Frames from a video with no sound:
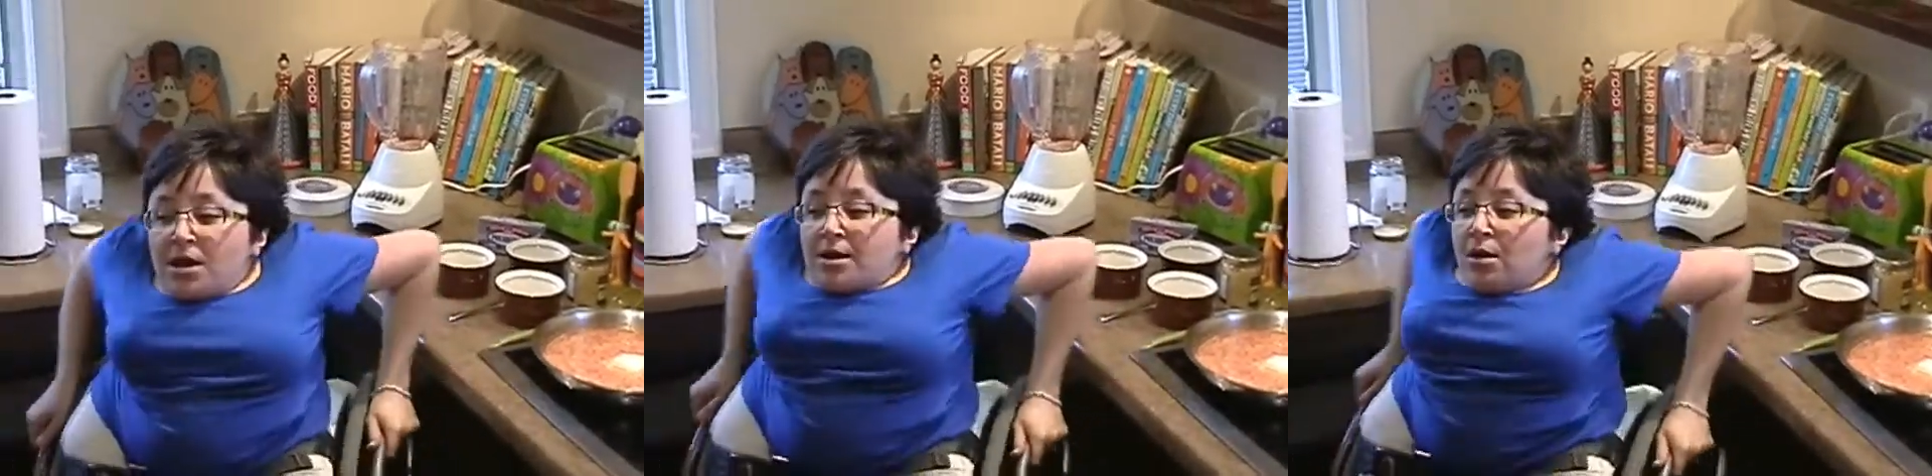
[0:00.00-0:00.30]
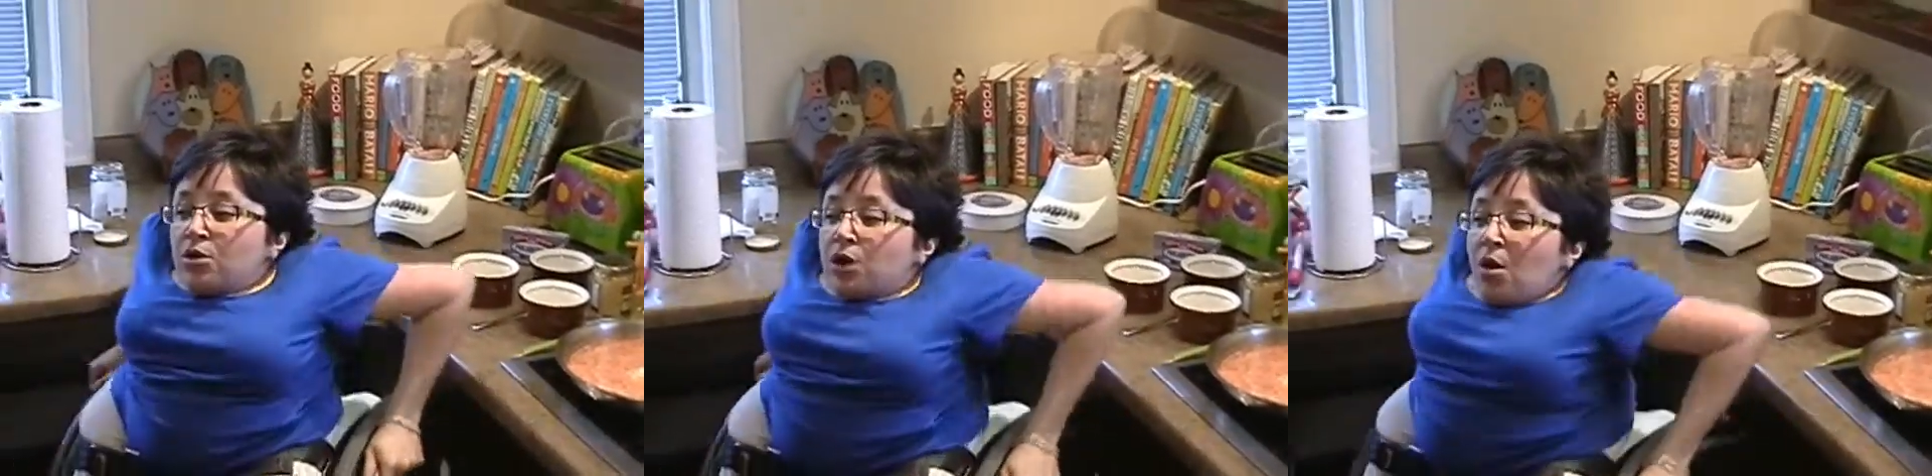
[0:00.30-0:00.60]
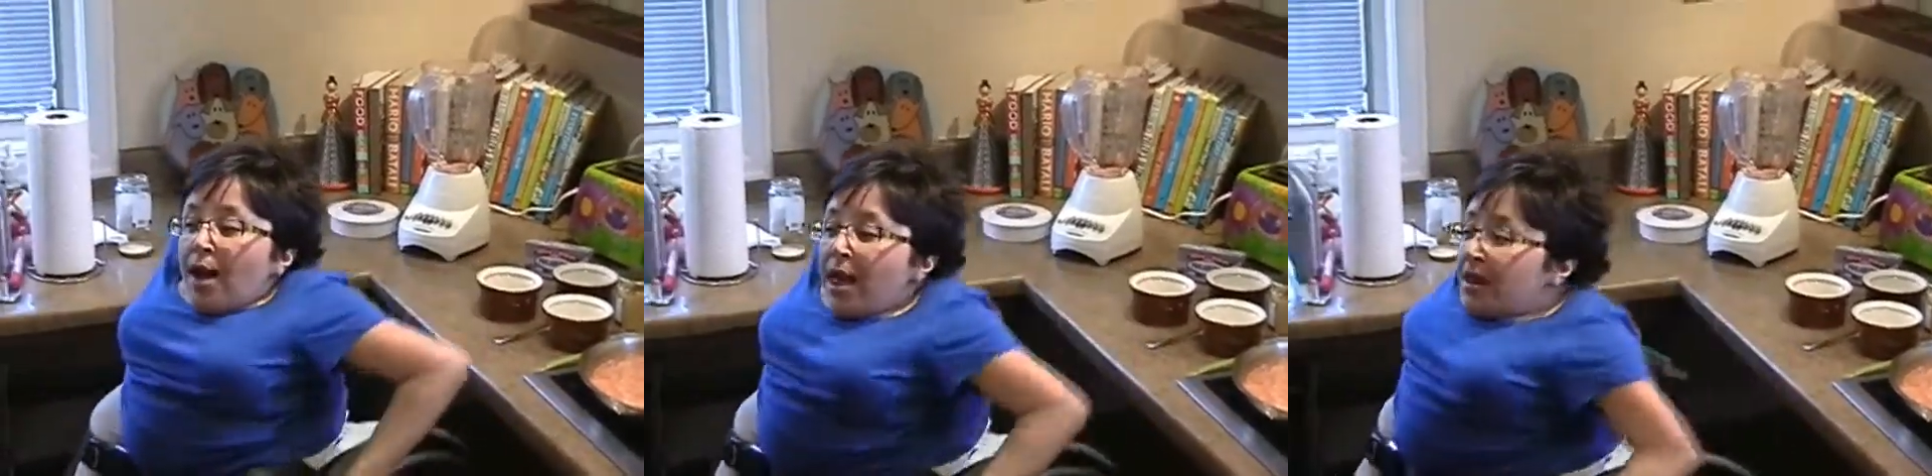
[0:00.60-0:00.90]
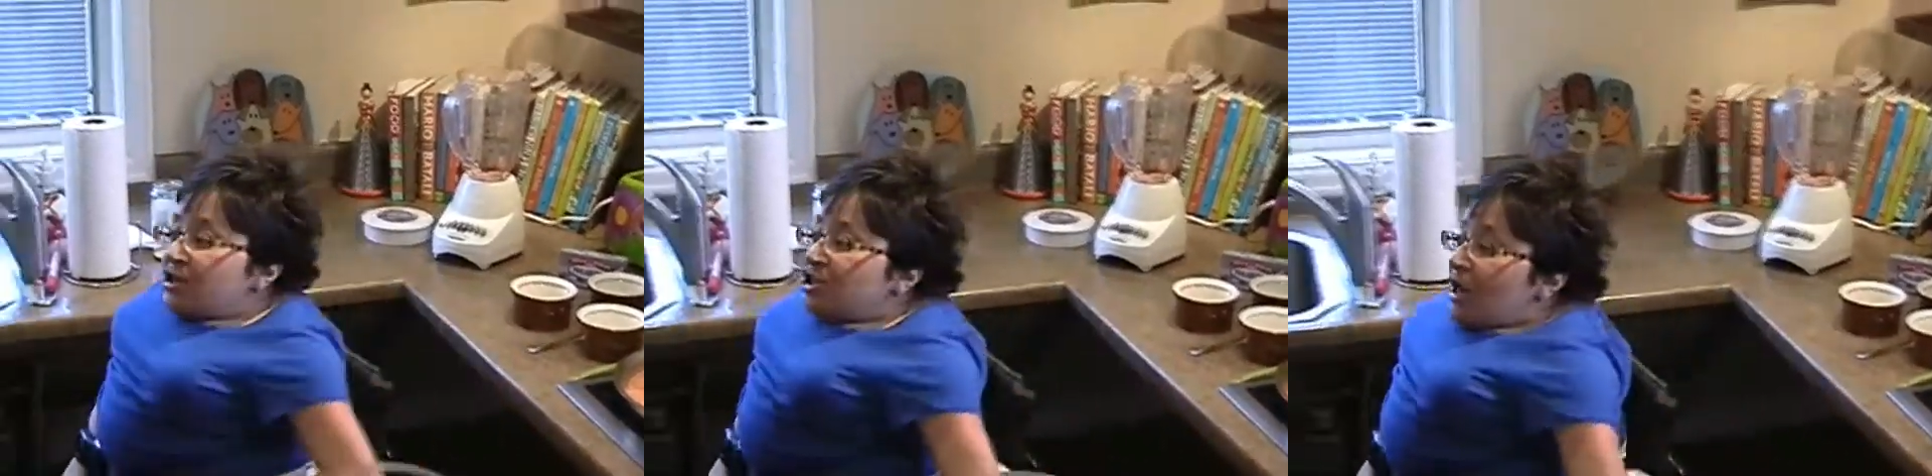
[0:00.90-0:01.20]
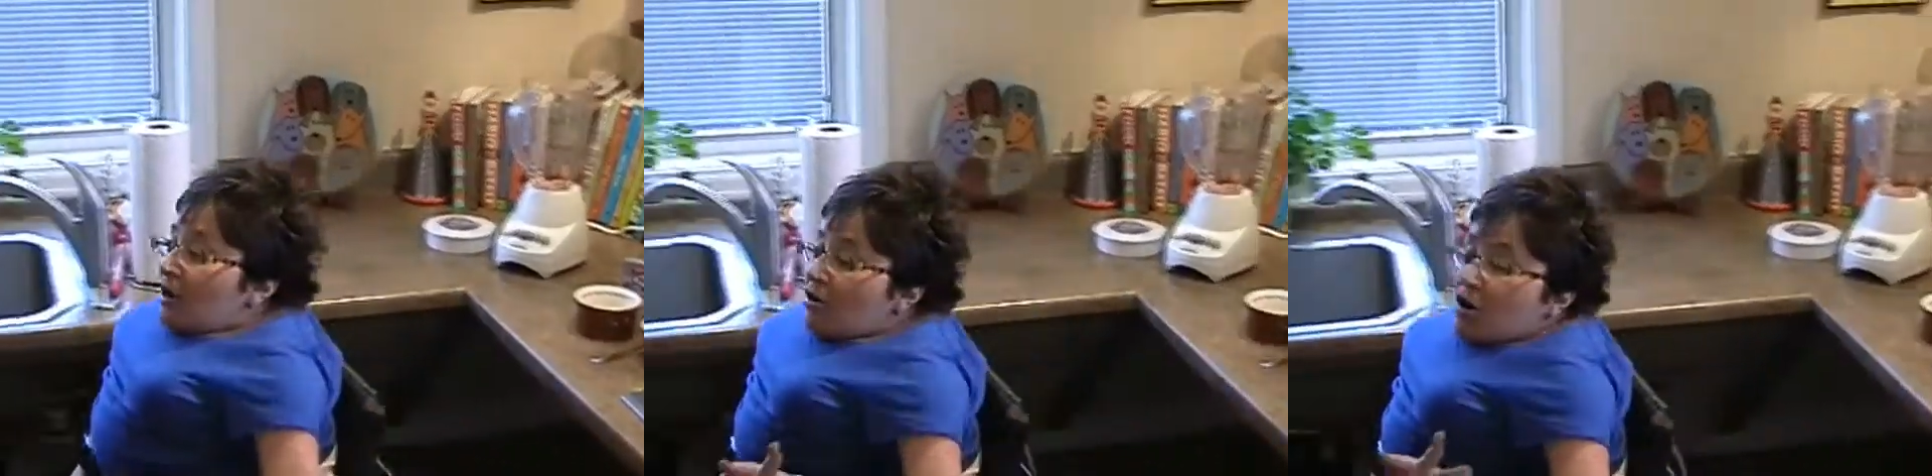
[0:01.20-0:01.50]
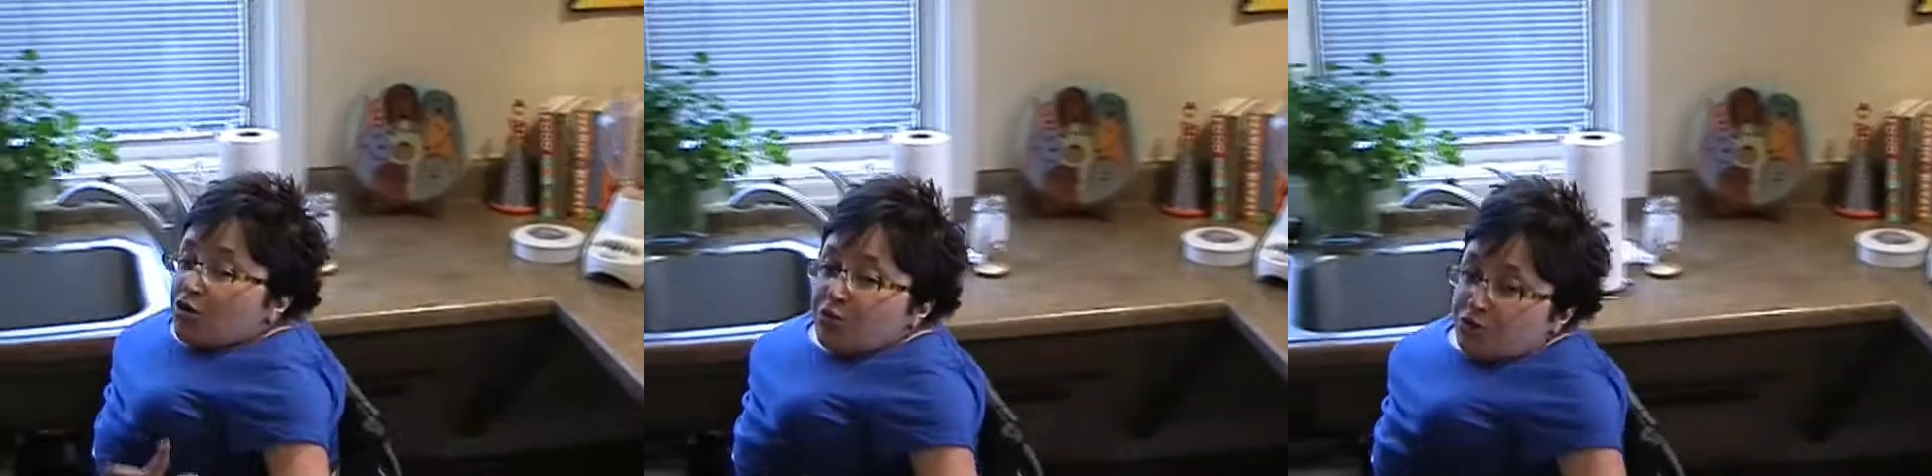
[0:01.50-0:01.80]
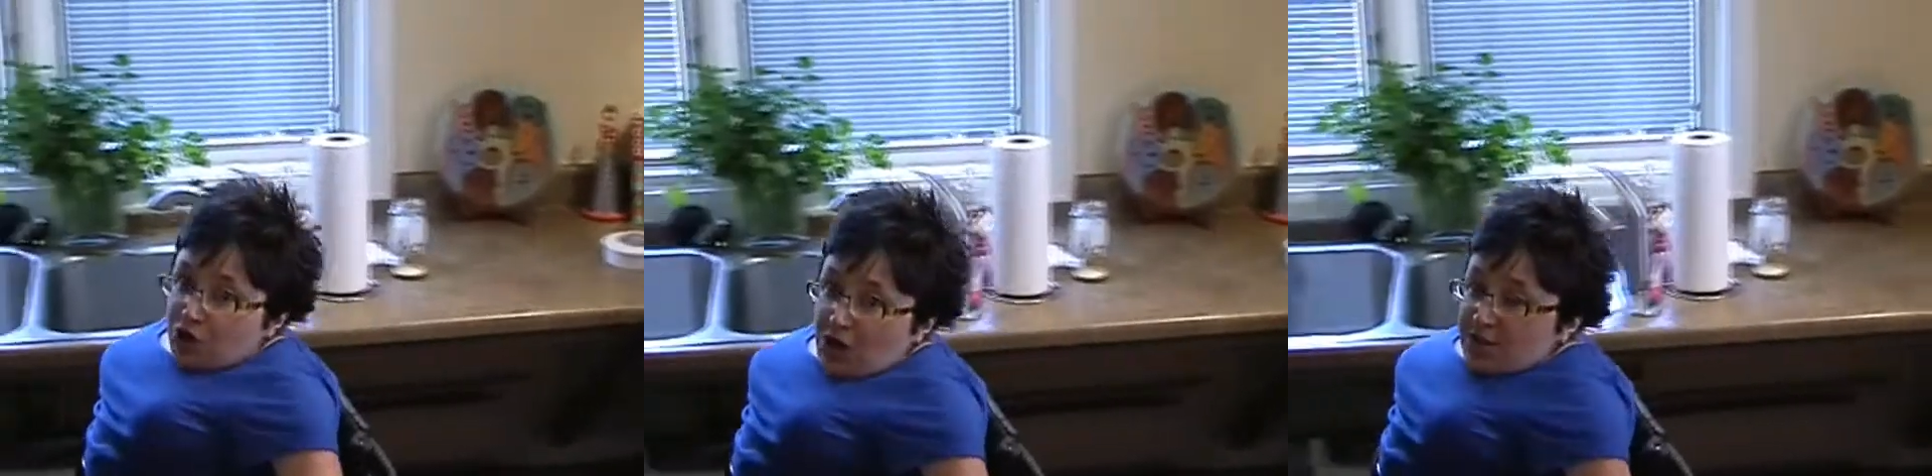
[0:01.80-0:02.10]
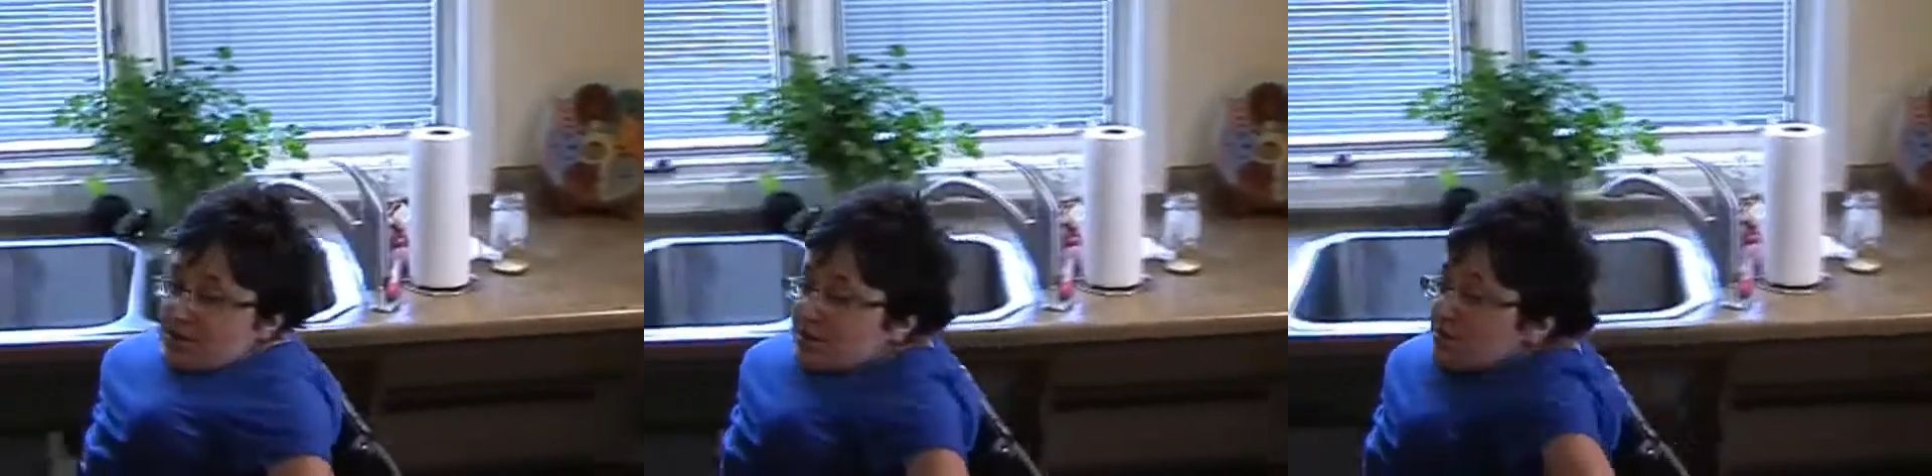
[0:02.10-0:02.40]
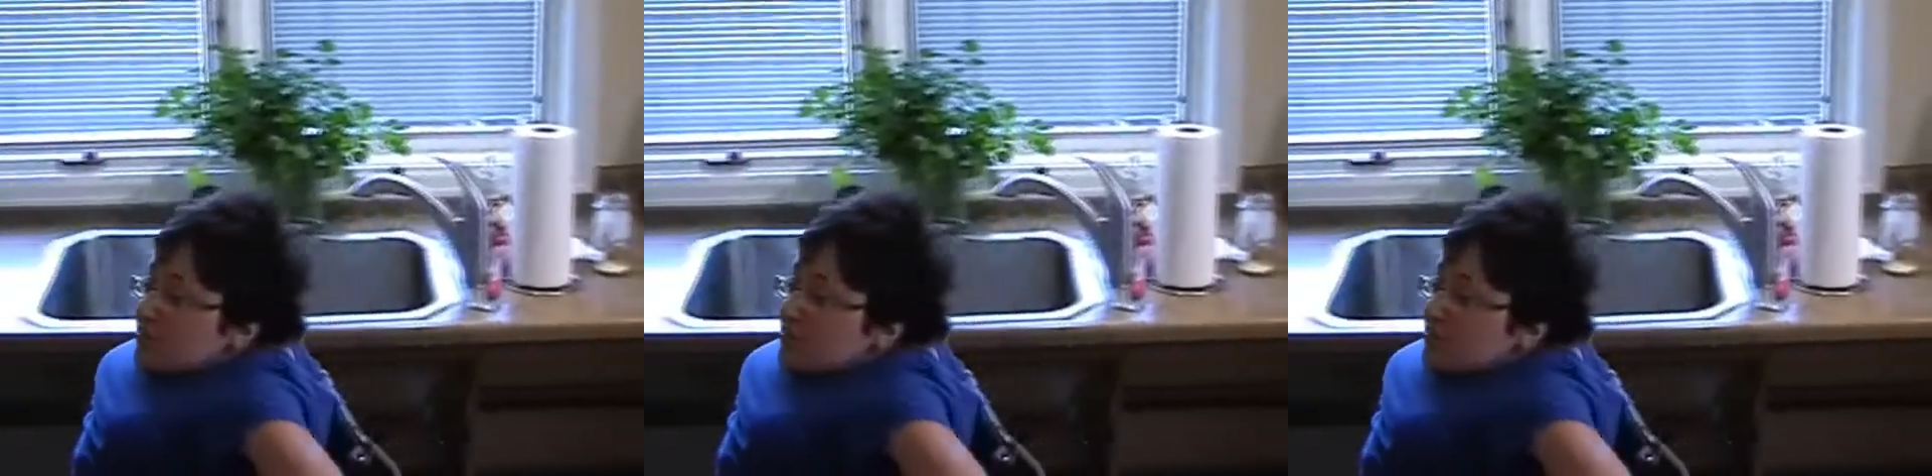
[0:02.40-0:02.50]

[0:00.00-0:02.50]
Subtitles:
Now we'll go ahead and check on our croutons